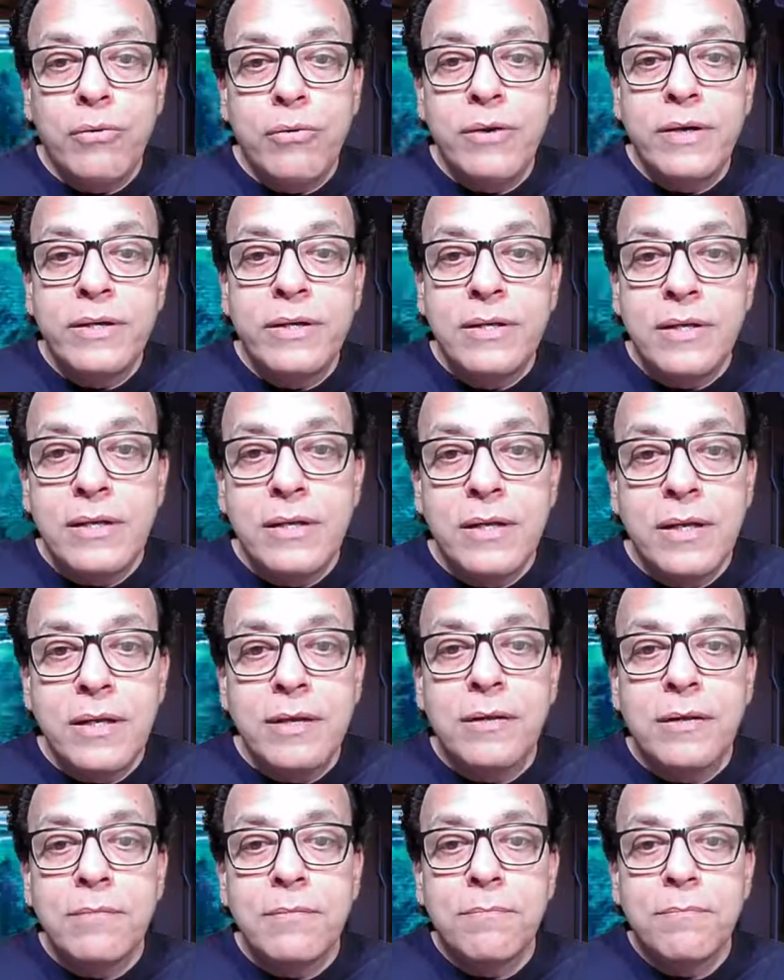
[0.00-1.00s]
or
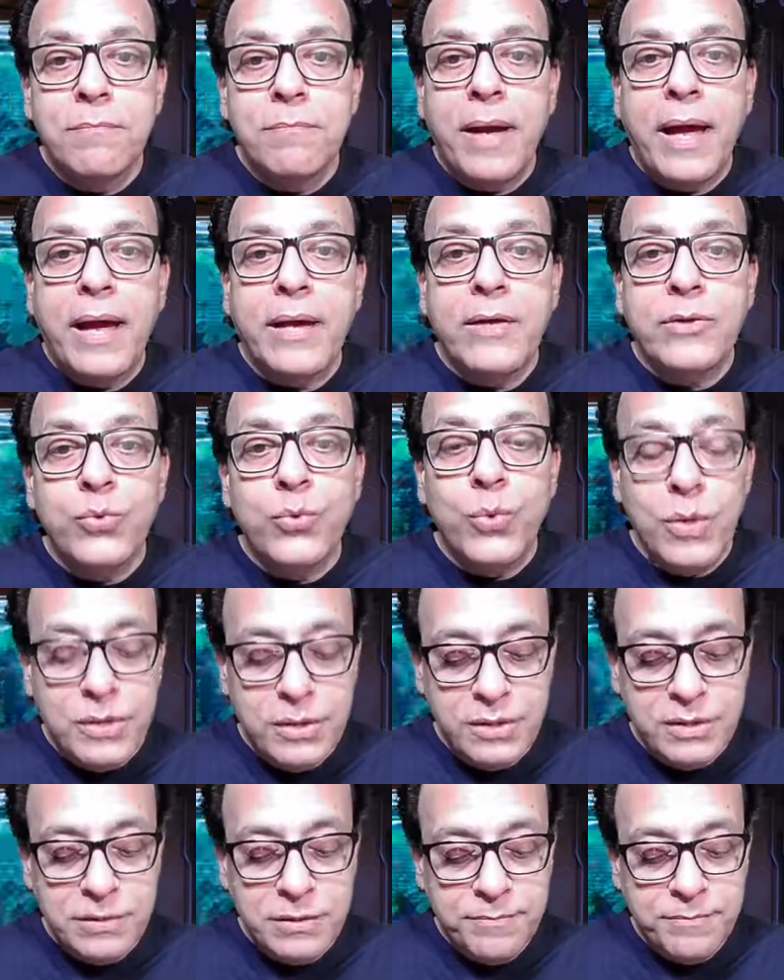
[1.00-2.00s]
returning back to
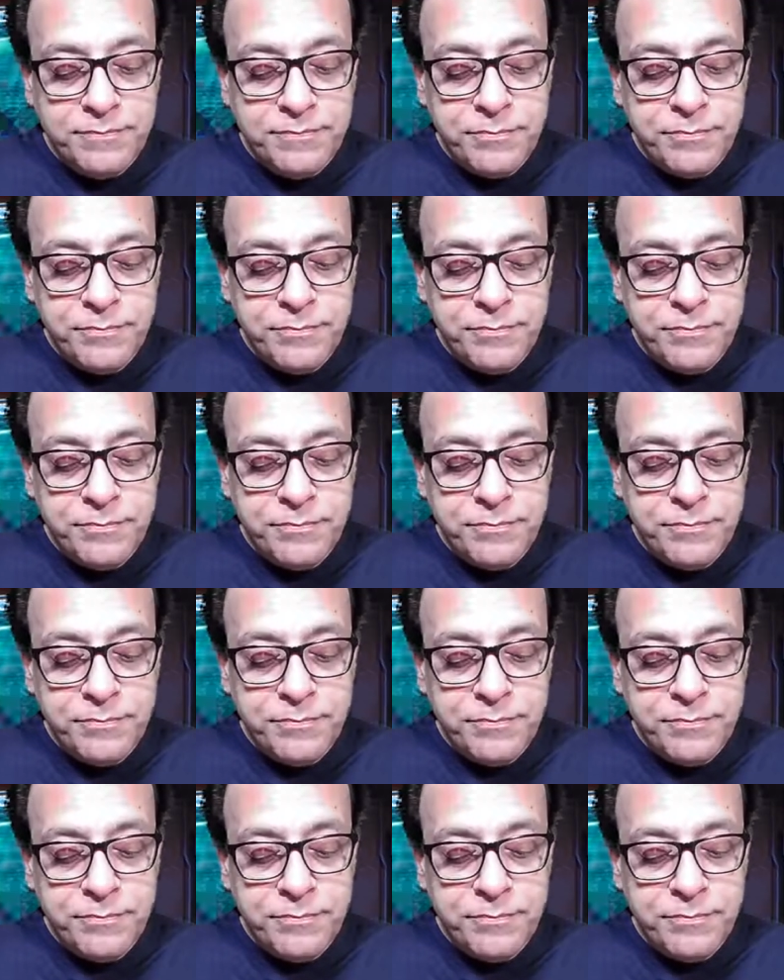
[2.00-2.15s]
Earth.